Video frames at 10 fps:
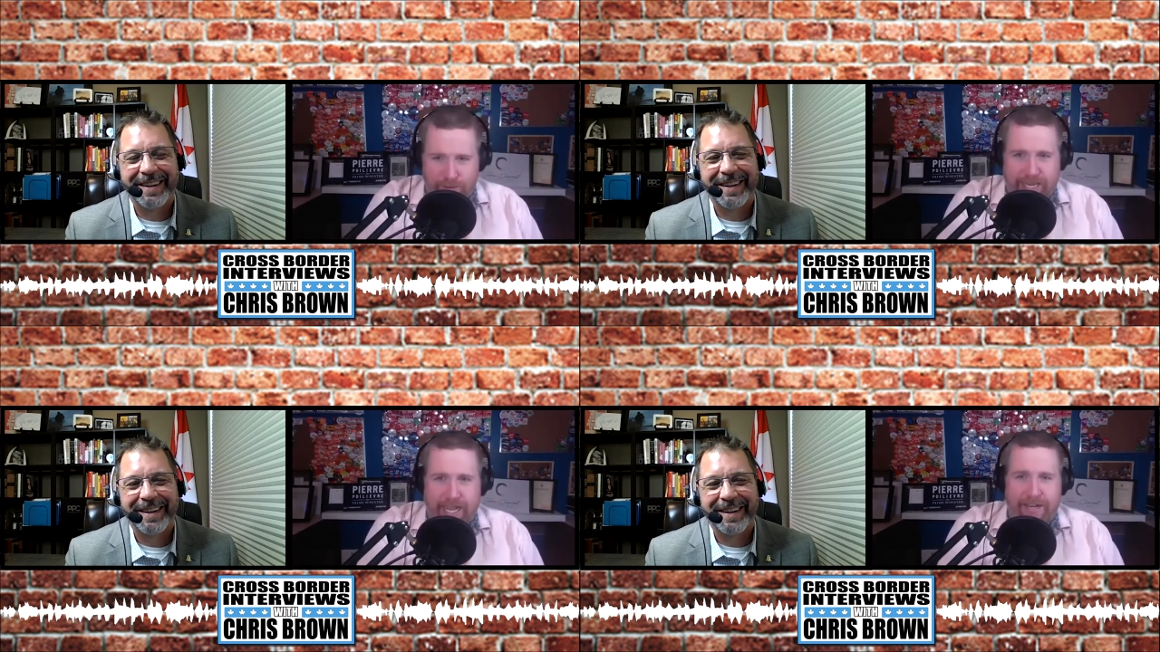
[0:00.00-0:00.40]

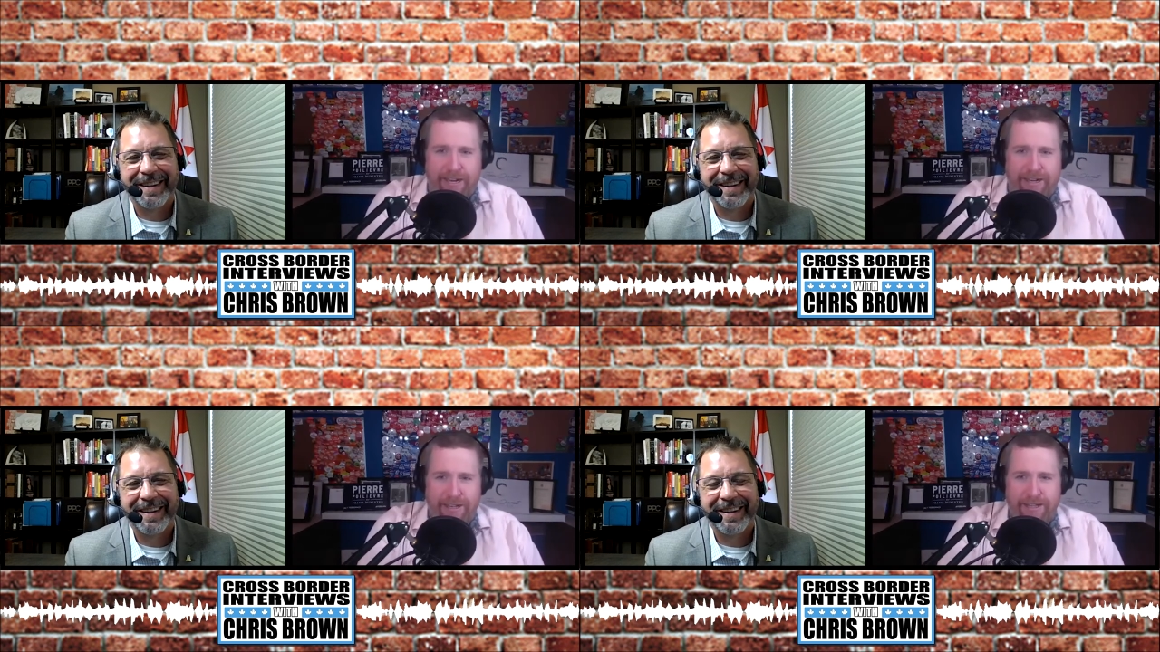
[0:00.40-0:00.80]

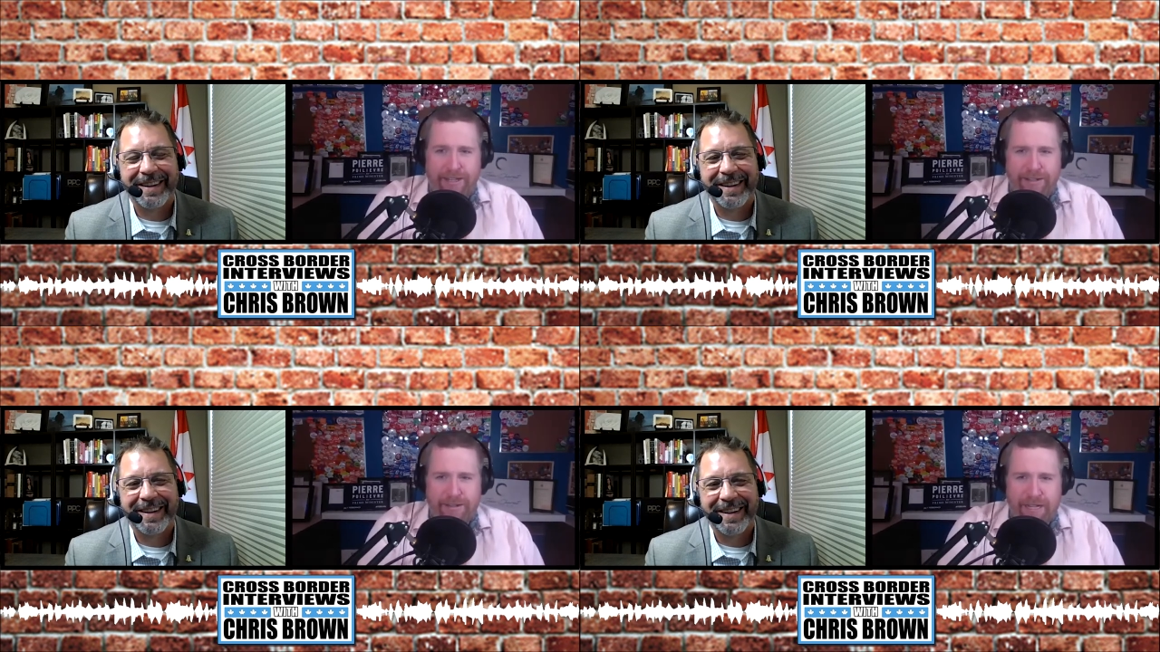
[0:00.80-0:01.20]
Speaker 1: lieutenant
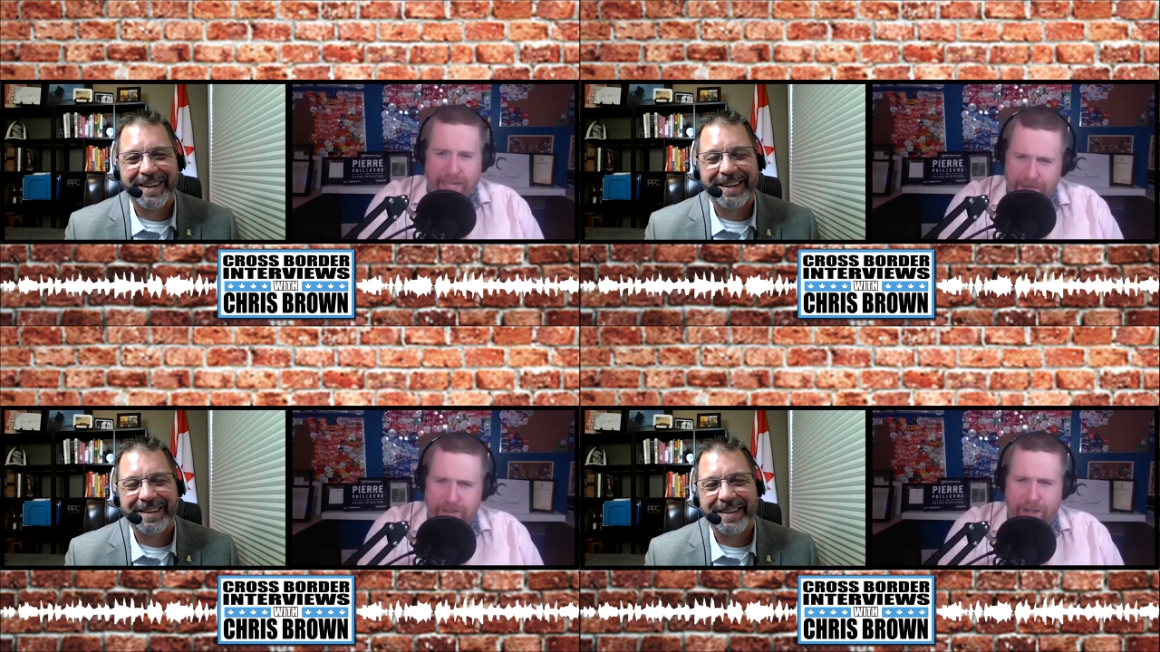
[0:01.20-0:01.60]

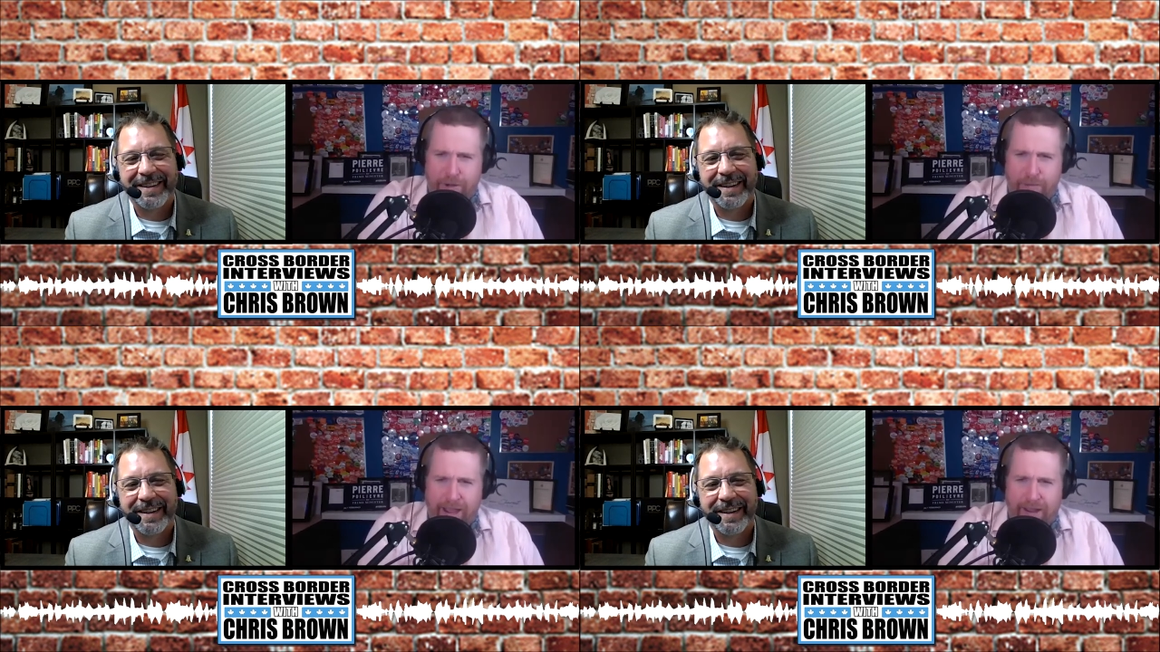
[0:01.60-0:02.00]
in Thunder
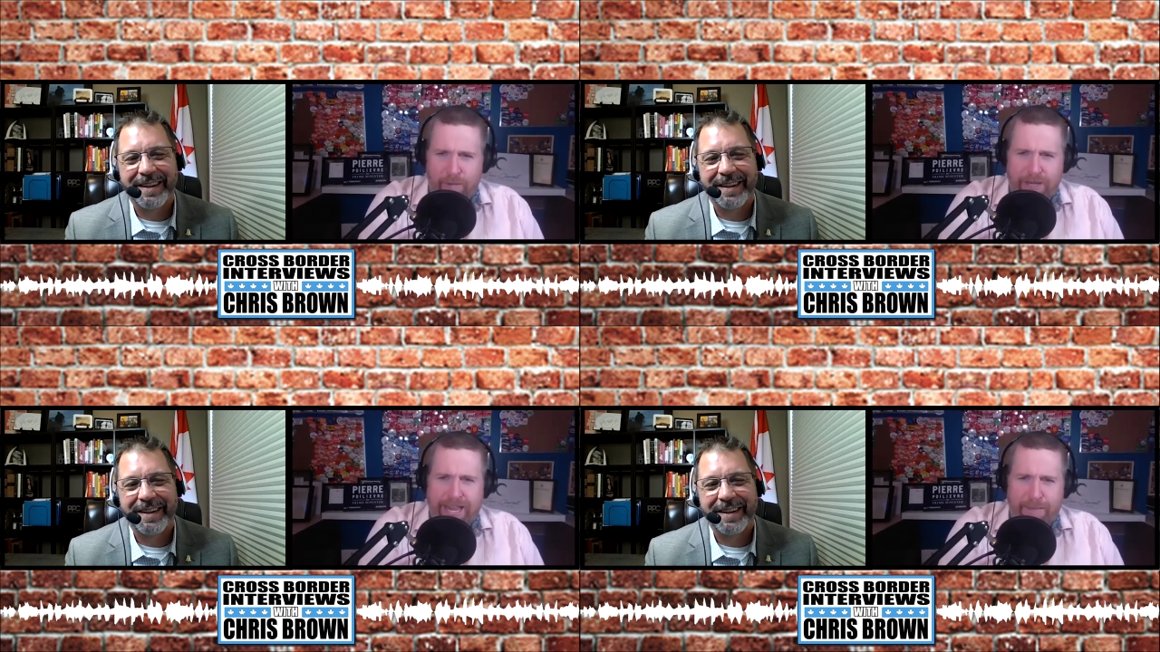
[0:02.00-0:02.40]
Bay?
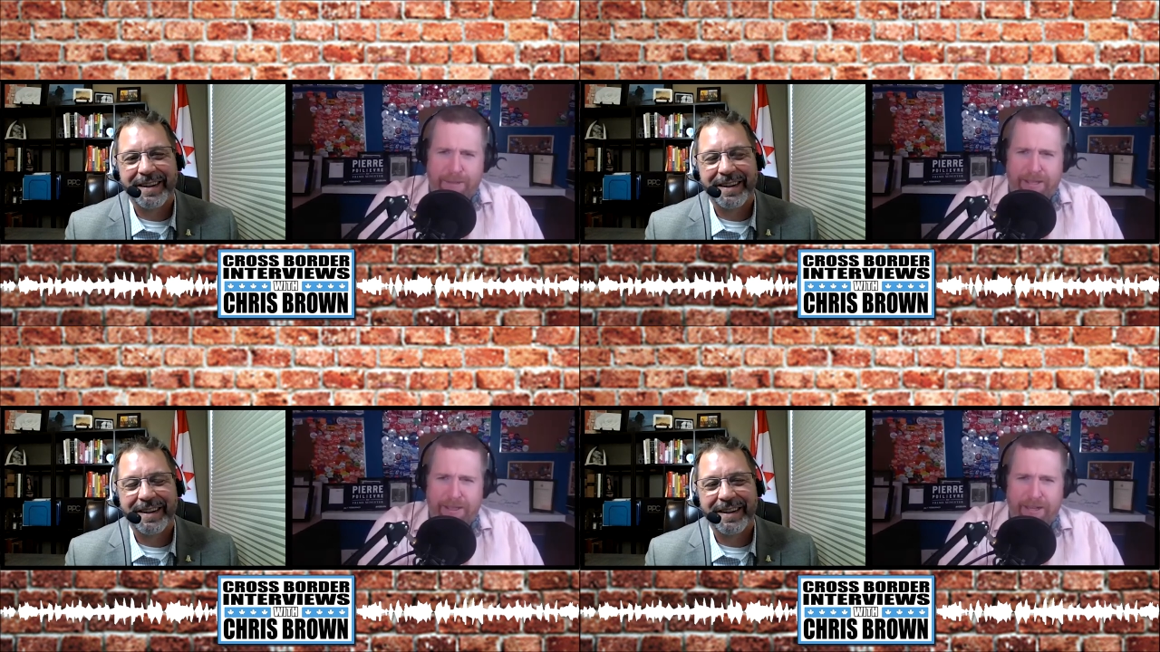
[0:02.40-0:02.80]
Wouldn't that
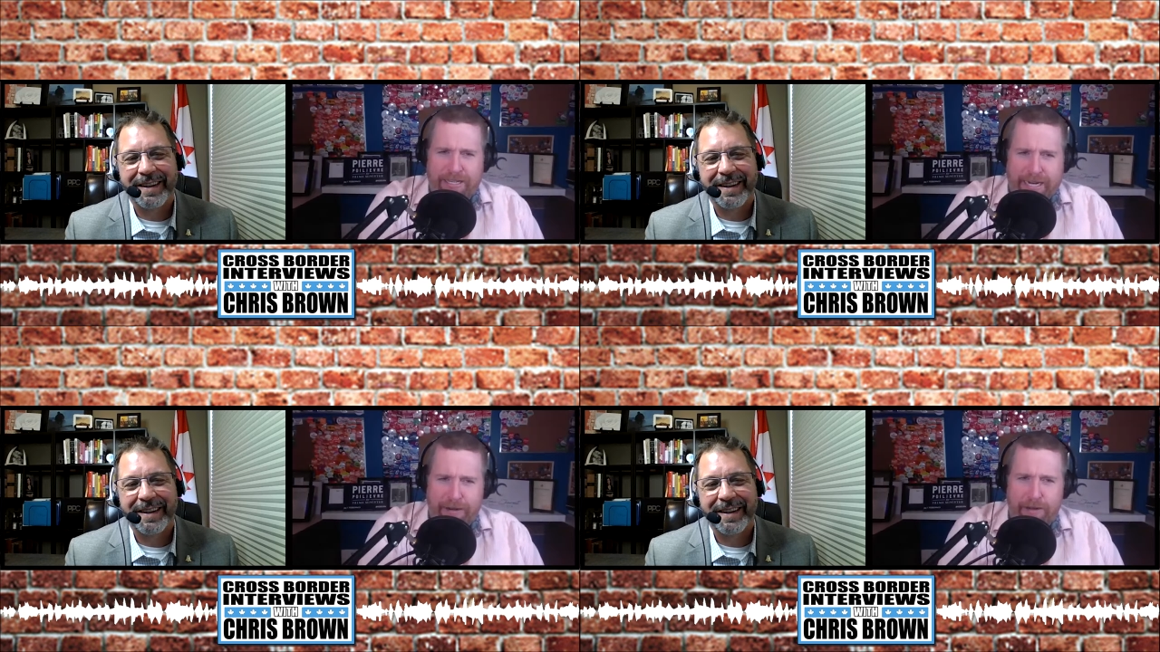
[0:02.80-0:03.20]
be the
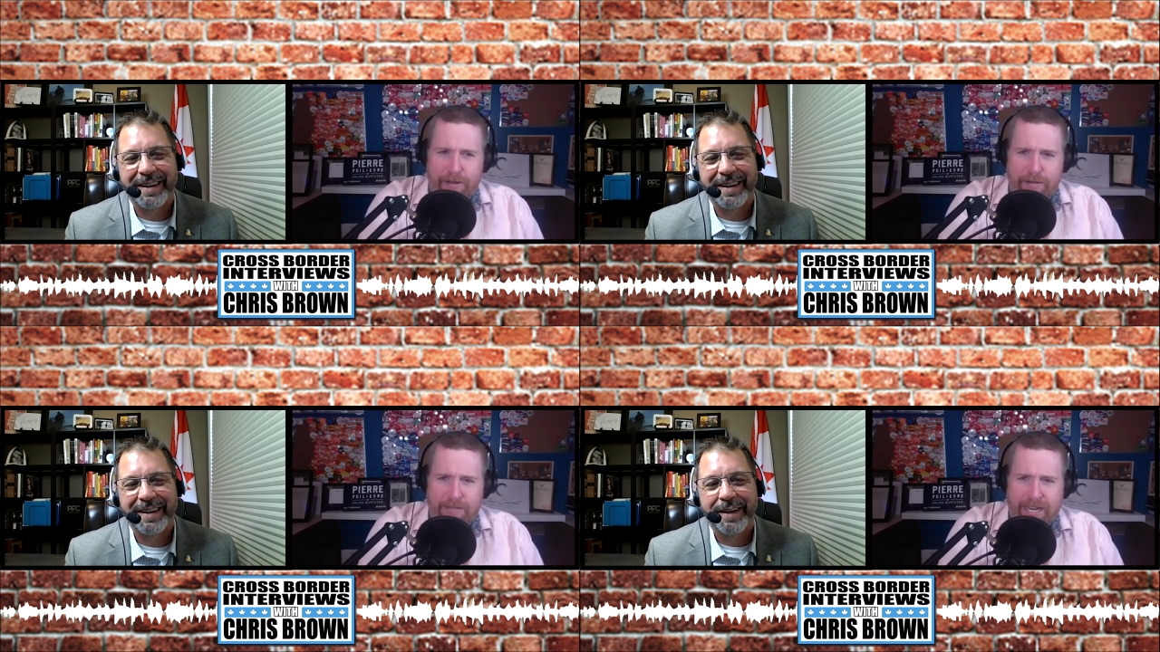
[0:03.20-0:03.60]
Ontario
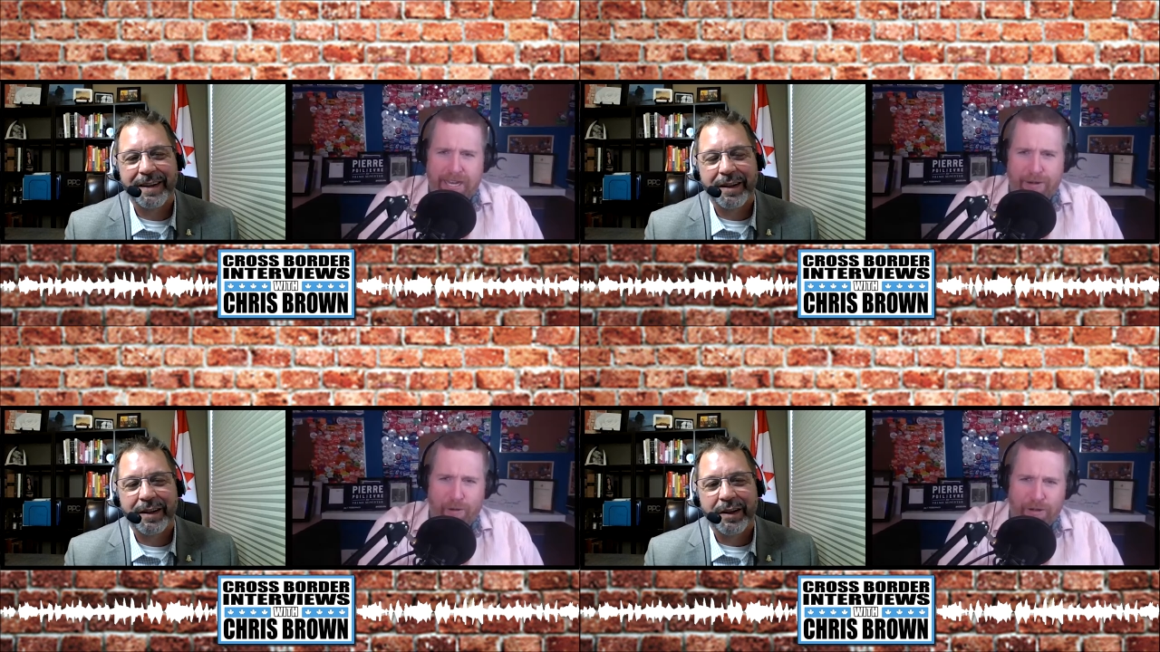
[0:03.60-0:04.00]

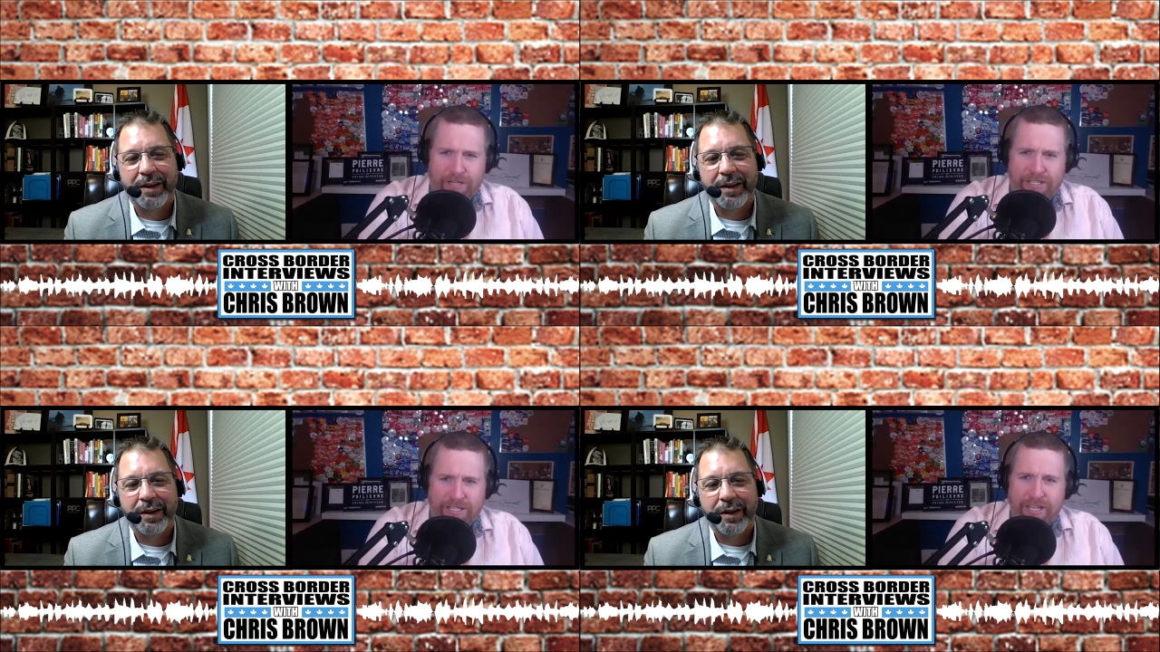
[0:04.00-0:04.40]
lieutenant, or
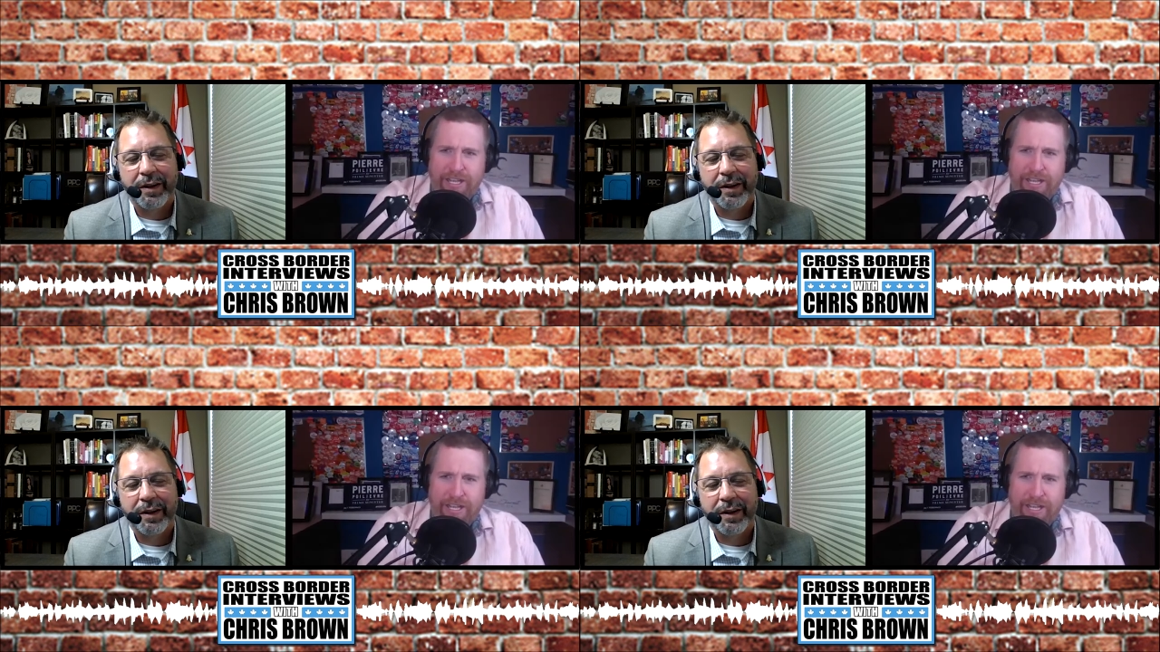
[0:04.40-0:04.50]
does